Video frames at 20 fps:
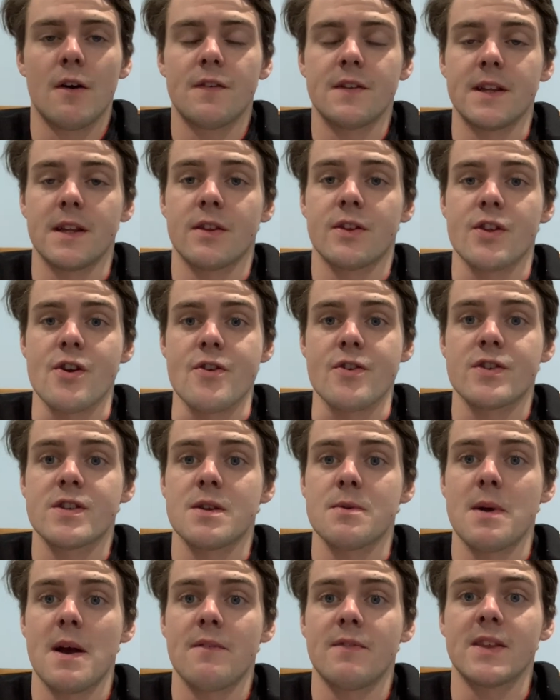and then Thursday
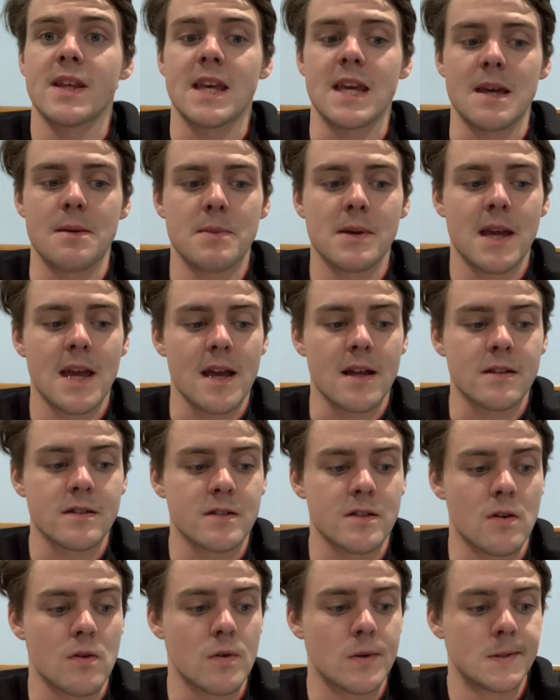we have the game again.
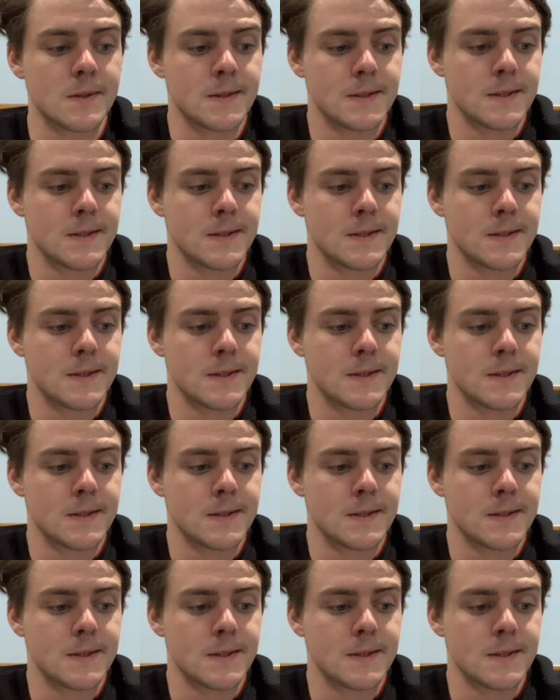So,